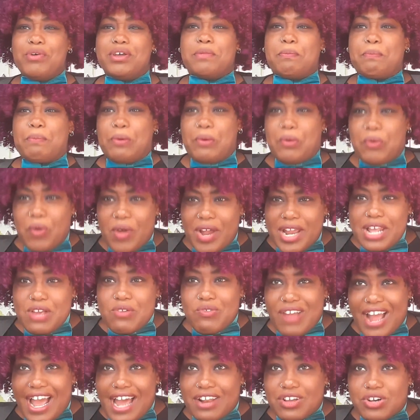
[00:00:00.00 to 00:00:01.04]
was pretty
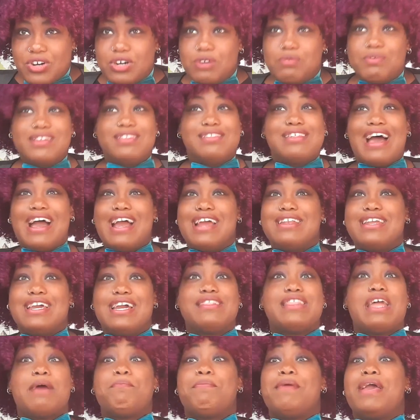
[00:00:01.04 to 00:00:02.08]
radical was the
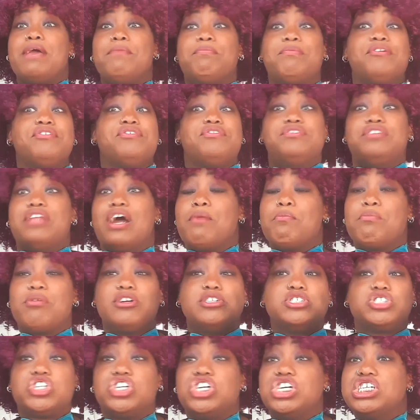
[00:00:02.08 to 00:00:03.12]
idea that people's
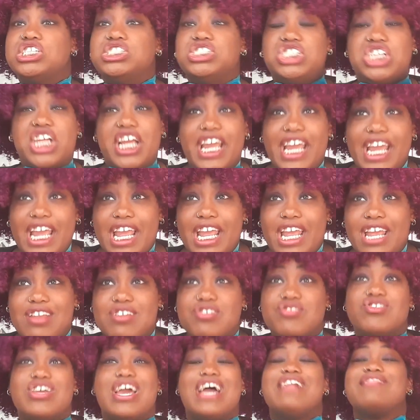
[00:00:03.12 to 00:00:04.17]
numbers could change